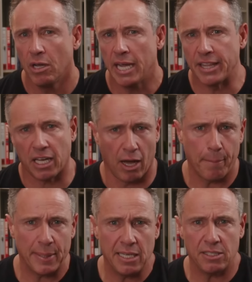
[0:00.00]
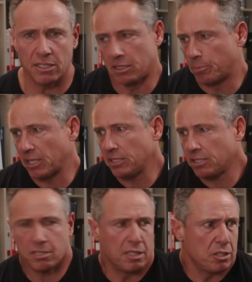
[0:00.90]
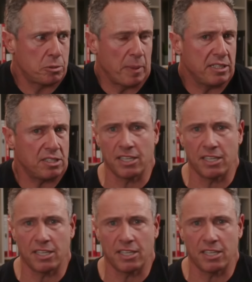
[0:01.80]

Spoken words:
in the companies and in the places and in the spaces